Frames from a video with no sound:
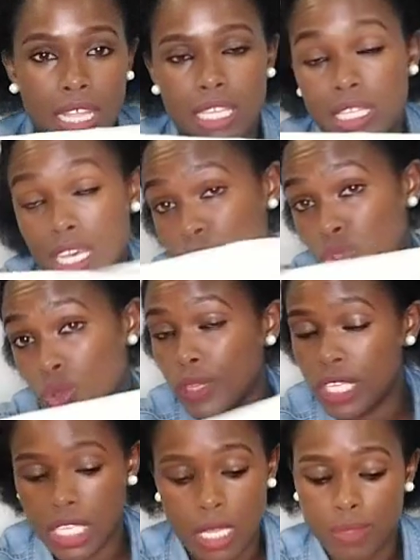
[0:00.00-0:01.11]
It has so
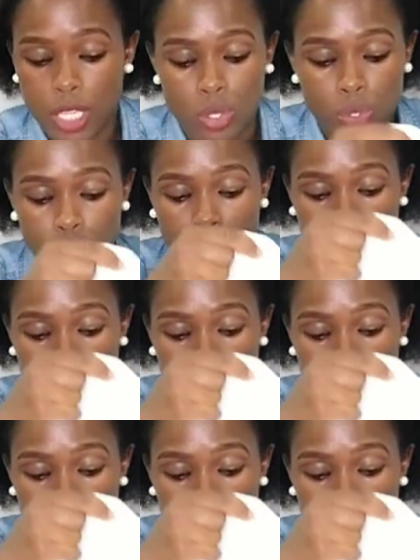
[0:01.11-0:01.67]
many names, I don't know.